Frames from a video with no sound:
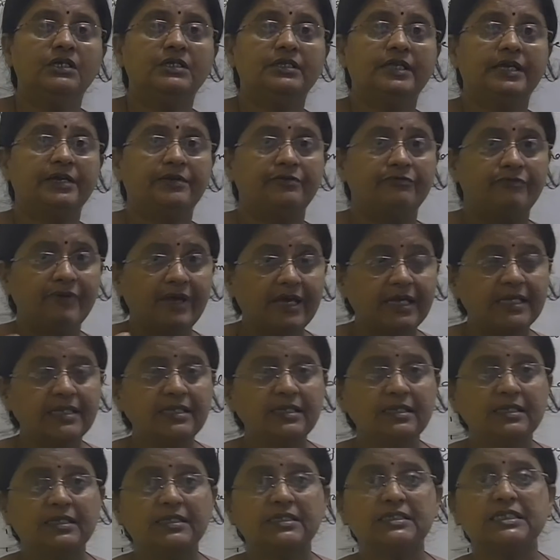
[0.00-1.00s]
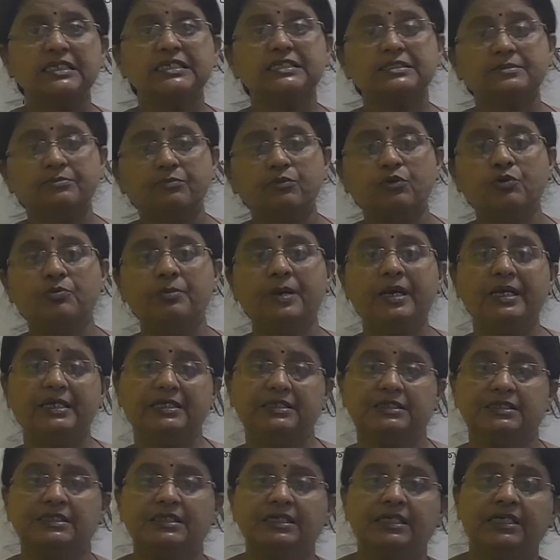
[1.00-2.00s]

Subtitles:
that when this movement,